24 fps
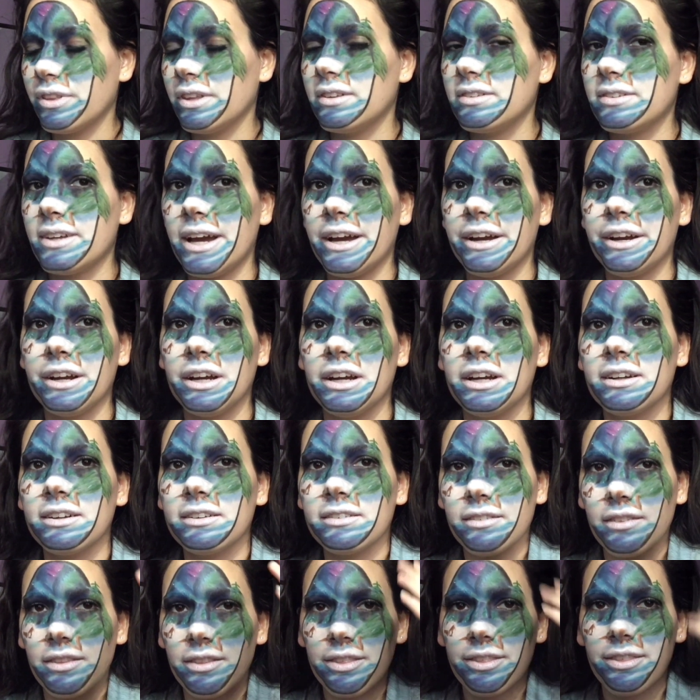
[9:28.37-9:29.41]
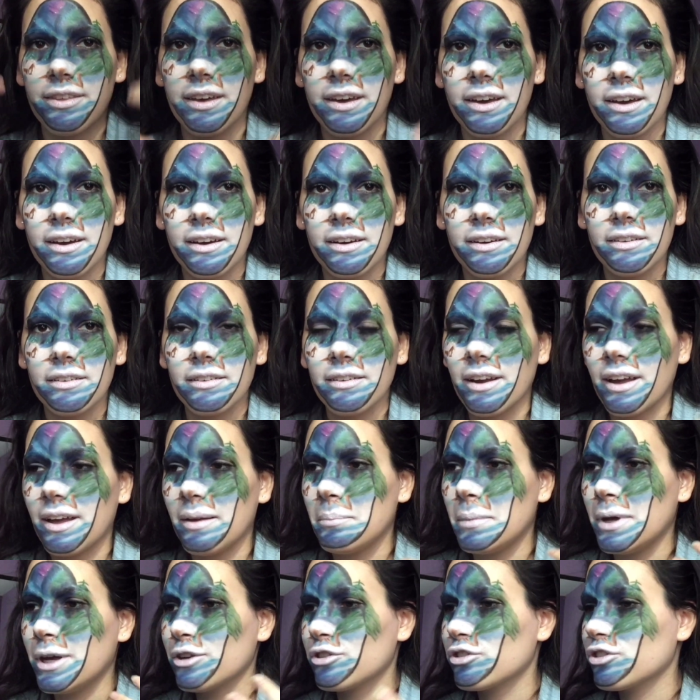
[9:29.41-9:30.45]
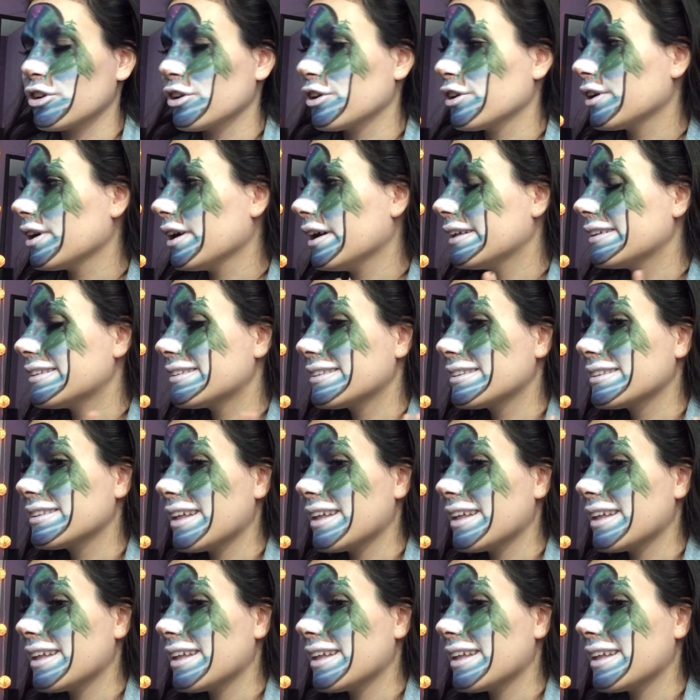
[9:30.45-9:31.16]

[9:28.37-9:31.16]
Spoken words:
entire thing and make sure it's